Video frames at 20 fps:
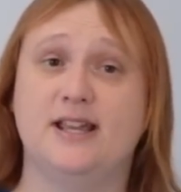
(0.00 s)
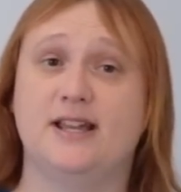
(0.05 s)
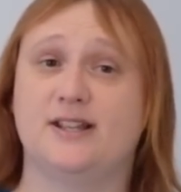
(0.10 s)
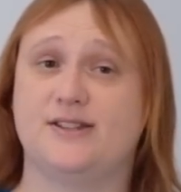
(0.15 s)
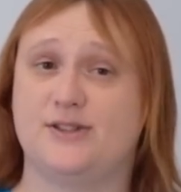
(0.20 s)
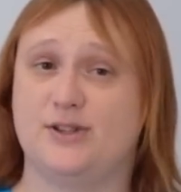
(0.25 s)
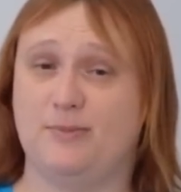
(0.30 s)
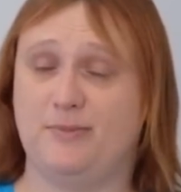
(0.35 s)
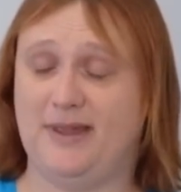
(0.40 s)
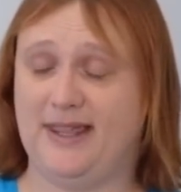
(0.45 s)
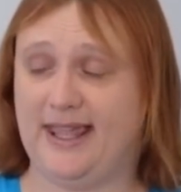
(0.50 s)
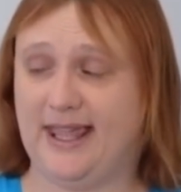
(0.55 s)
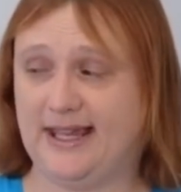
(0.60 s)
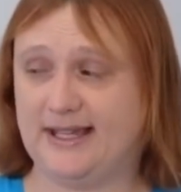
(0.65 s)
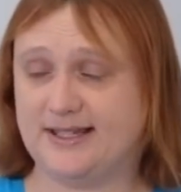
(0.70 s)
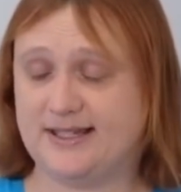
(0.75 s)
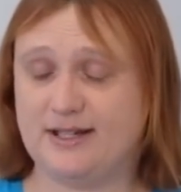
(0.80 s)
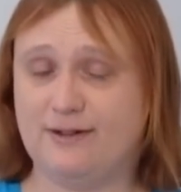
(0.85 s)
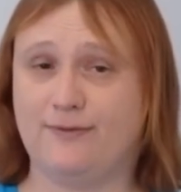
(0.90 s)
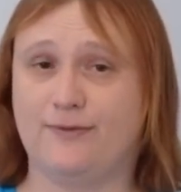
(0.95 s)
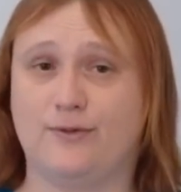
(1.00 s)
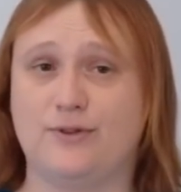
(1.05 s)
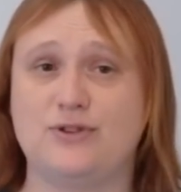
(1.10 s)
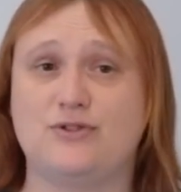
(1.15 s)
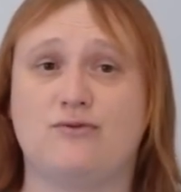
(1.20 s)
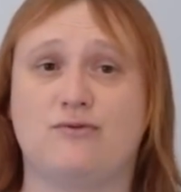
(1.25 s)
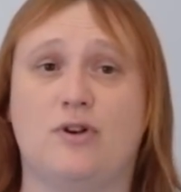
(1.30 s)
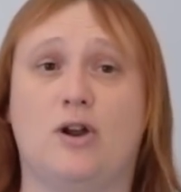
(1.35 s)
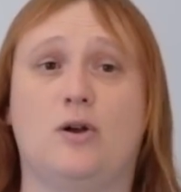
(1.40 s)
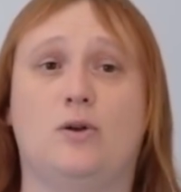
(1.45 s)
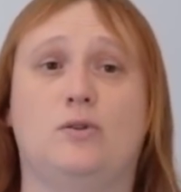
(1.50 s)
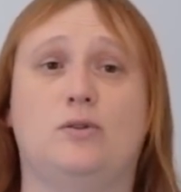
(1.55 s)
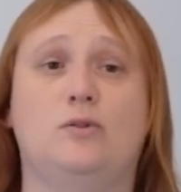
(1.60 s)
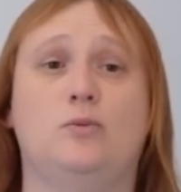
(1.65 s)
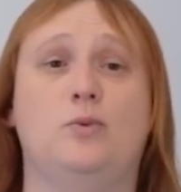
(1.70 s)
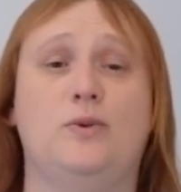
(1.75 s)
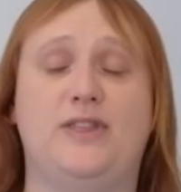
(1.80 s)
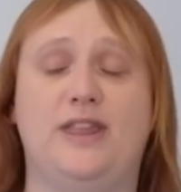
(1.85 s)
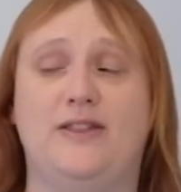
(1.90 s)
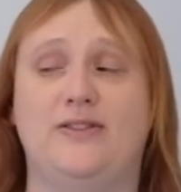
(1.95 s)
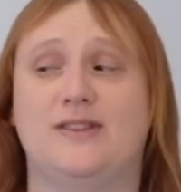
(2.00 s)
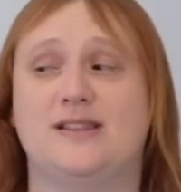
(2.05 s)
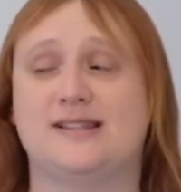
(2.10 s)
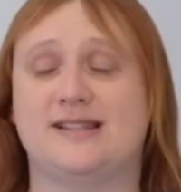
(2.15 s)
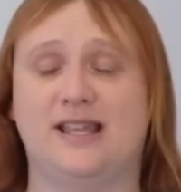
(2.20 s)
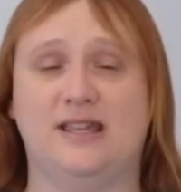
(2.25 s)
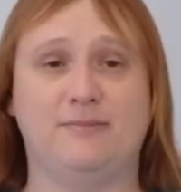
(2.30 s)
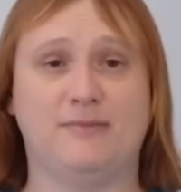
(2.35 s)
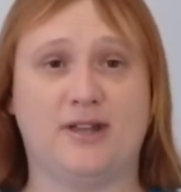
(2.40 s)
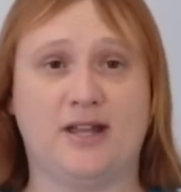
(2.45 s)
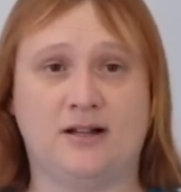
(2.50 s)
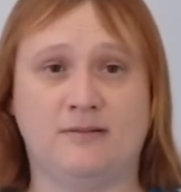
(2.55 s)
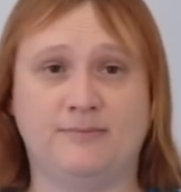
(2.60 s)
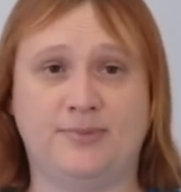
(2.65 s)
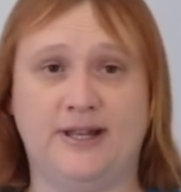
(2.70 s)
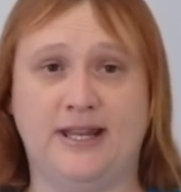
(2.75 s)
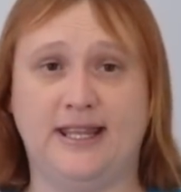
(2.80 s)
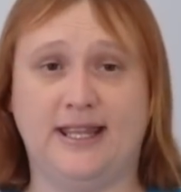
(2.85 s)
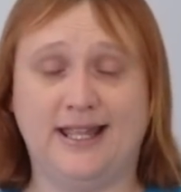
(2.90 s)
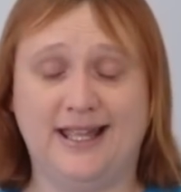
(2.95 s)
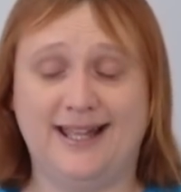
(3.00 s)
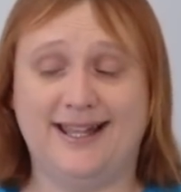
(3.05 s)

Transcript: assuming a different role within the same company.